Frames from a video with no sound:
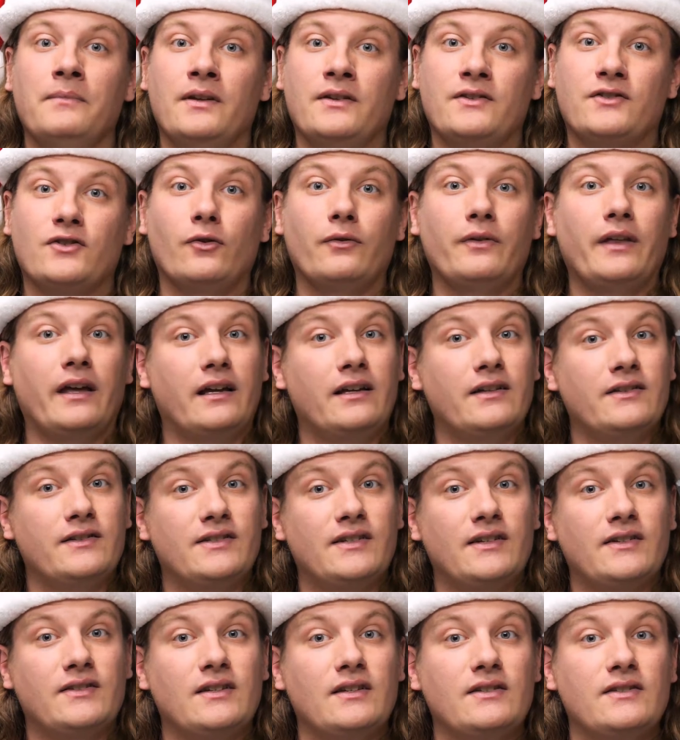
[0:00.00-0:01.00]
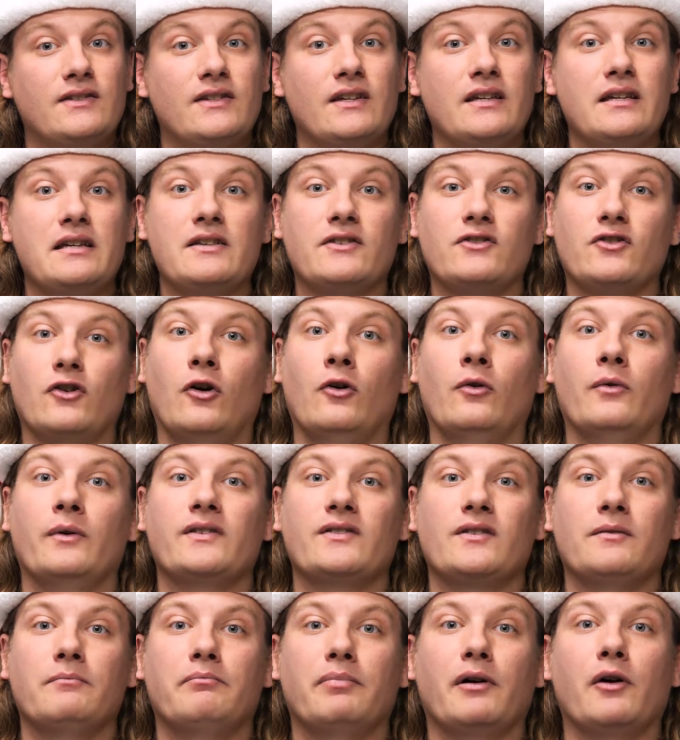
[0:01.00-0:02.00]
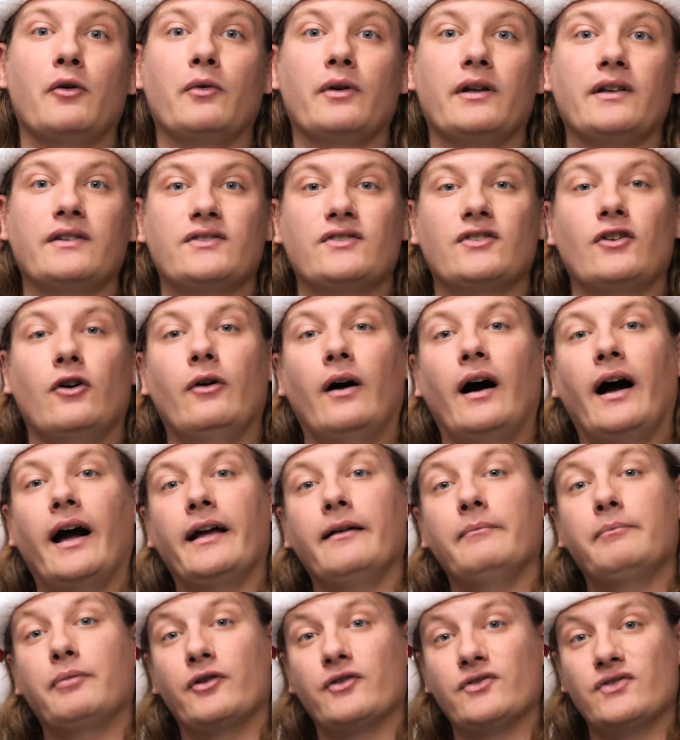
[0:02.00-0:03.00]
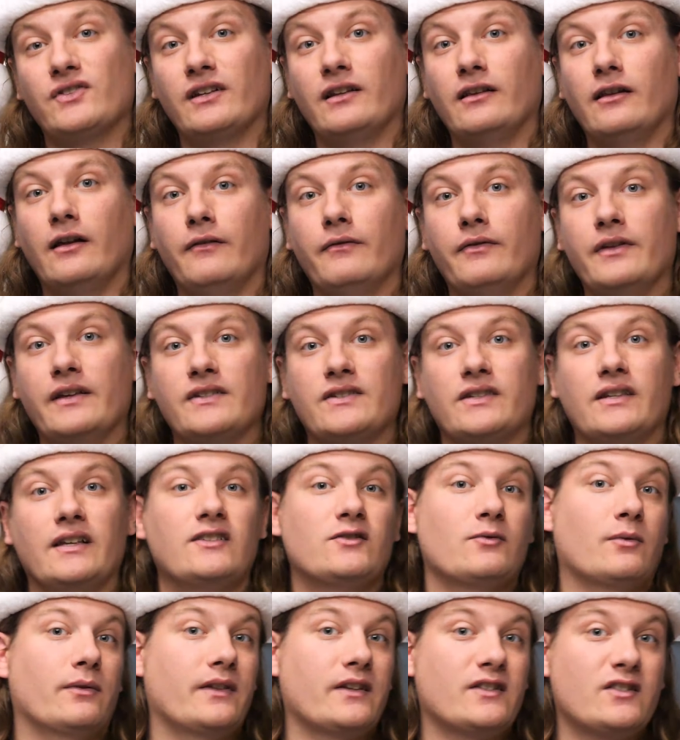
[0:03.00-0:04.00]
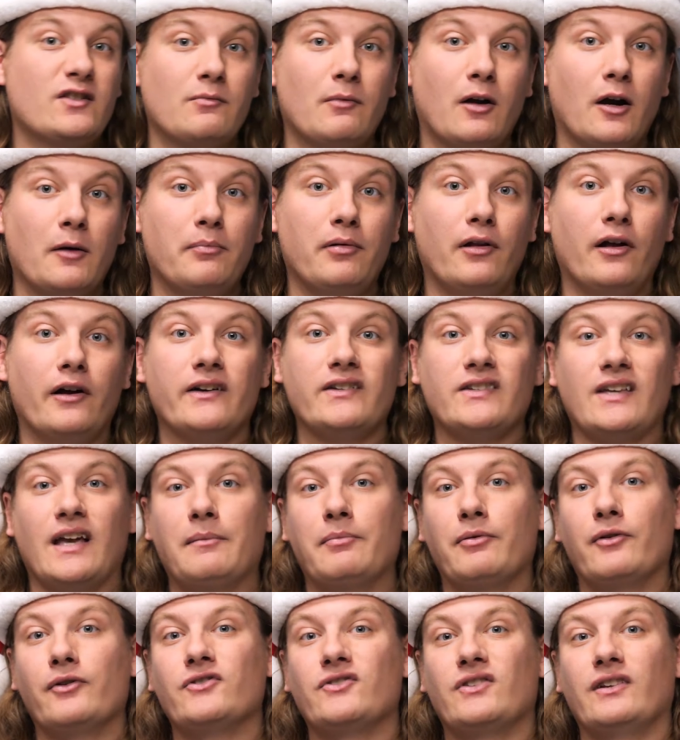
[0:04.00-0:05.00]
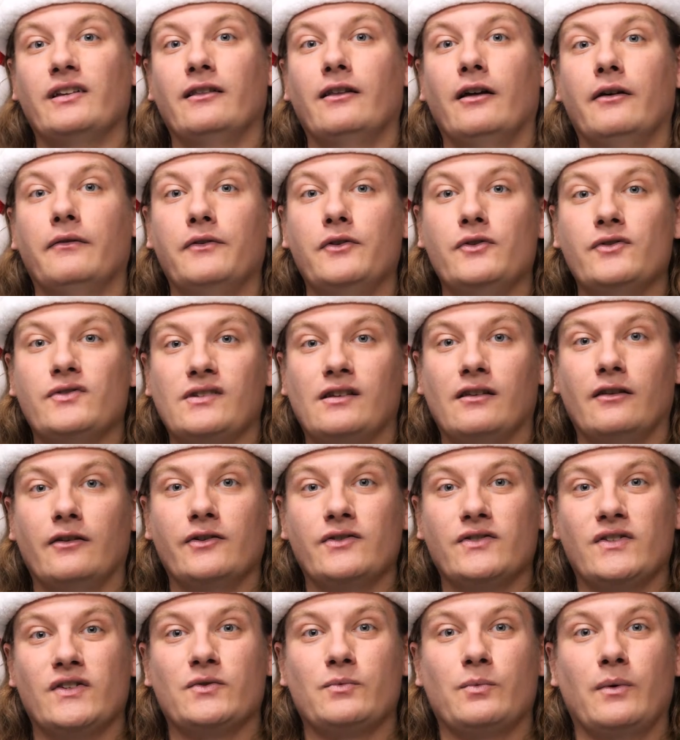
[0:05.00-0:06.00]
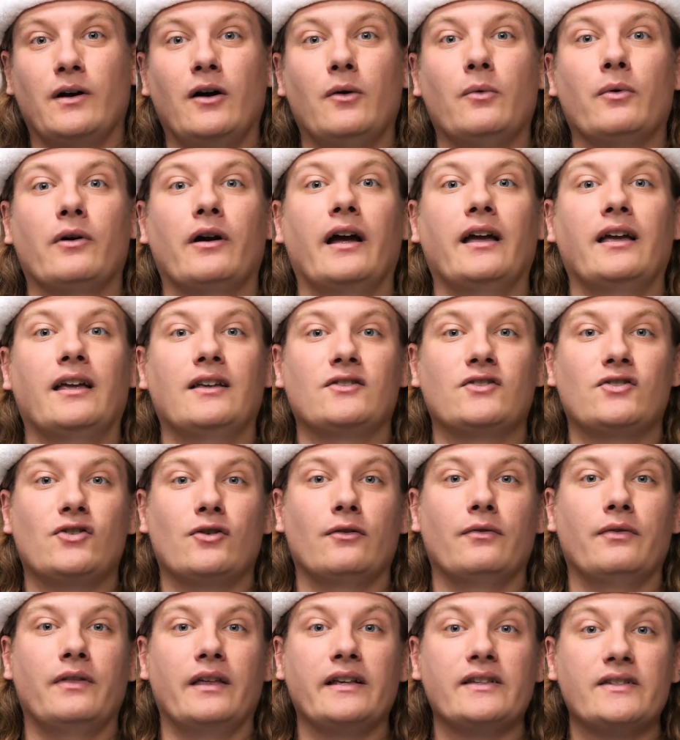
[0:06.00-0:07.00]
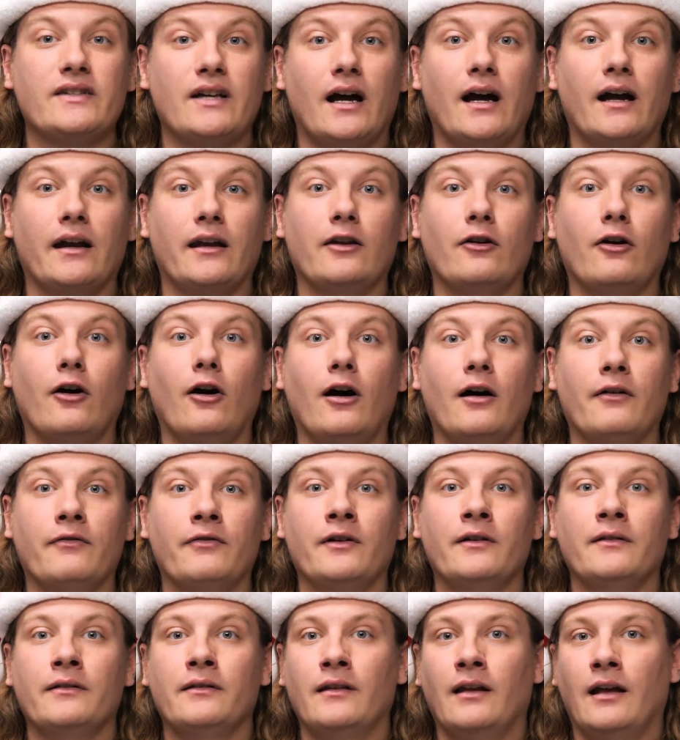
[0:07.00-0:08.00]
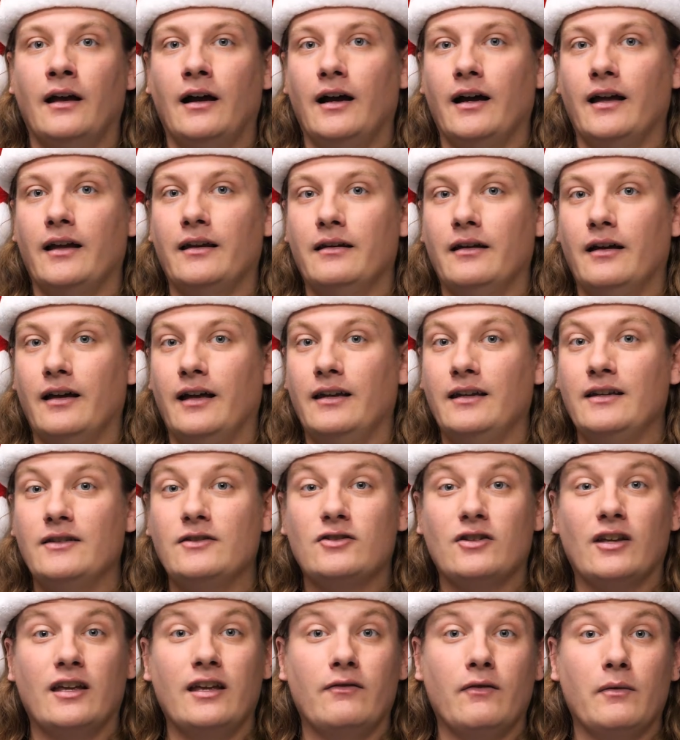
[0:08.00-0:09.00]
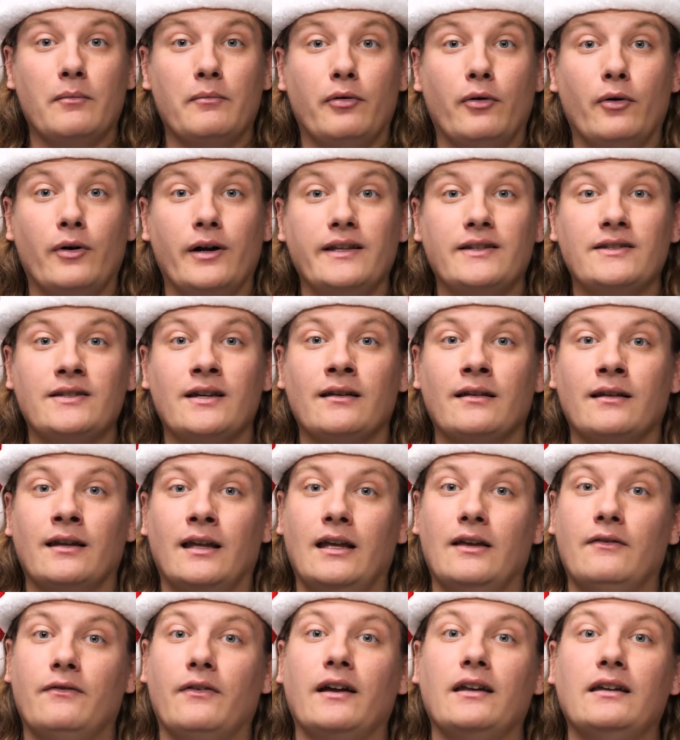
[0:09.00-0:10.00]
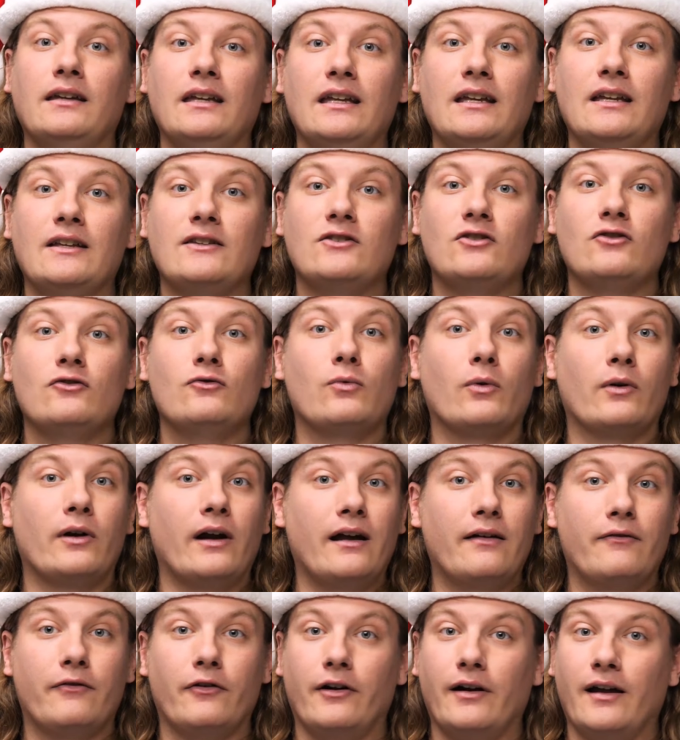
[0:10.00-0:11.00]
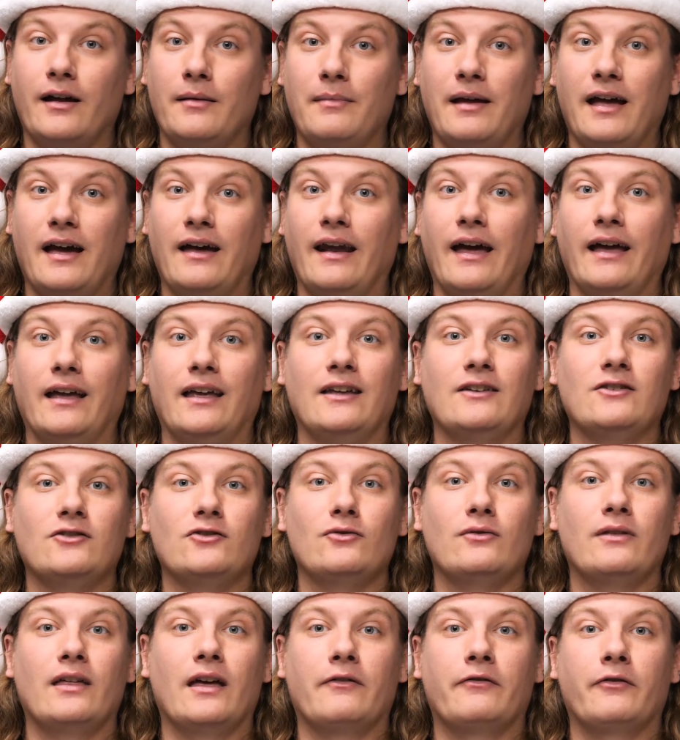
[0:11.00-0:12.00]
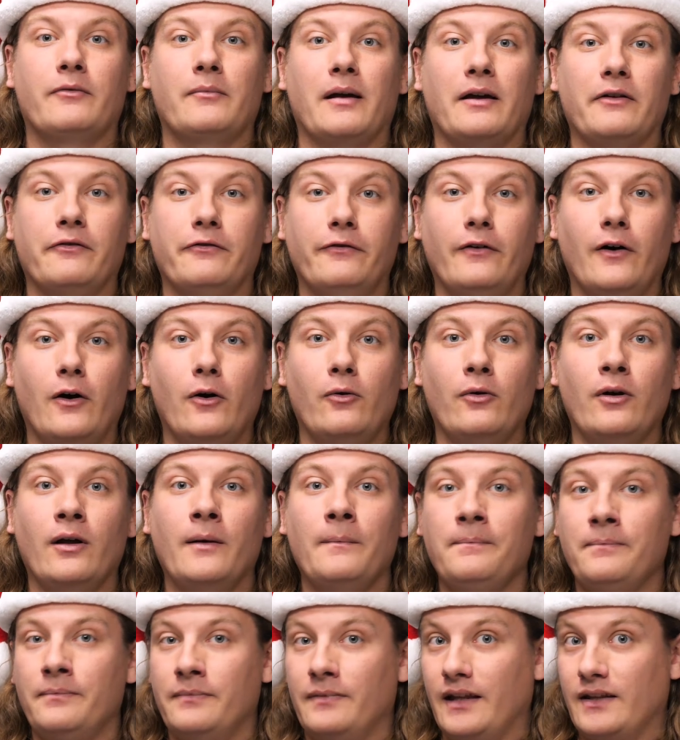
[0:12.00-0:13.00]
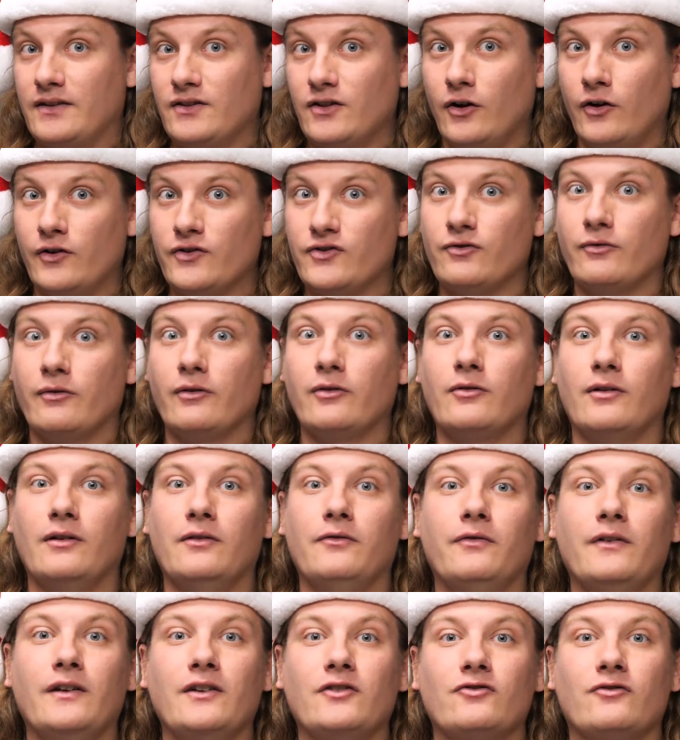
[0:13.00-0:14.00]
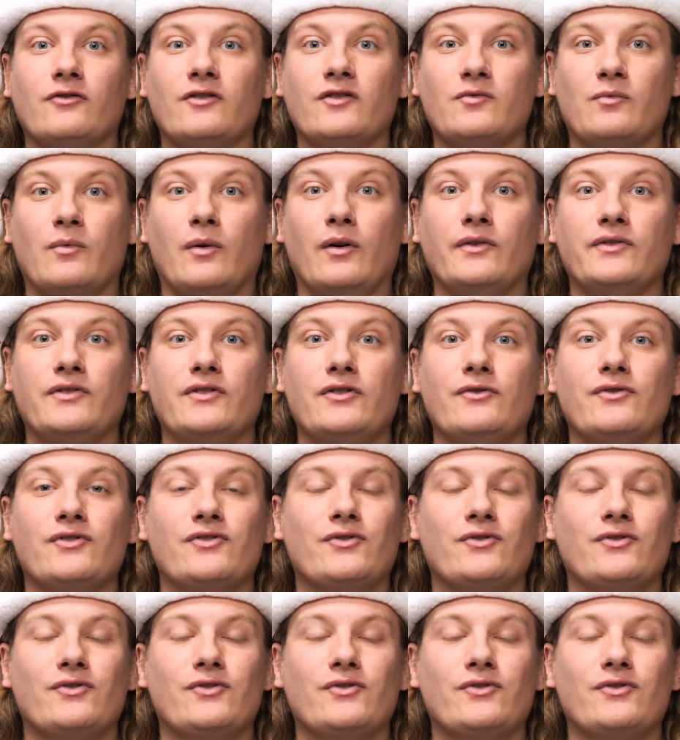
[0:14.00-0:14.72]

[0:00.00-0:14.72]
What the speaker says: So that consistency is always a bonus. So I personally love these things with the smart plugs. I personally love using those as well, where I can turn things on and off at any given point if I needed to. Wherever I'm at, I can do that from my phone. That's also a great feature as well too.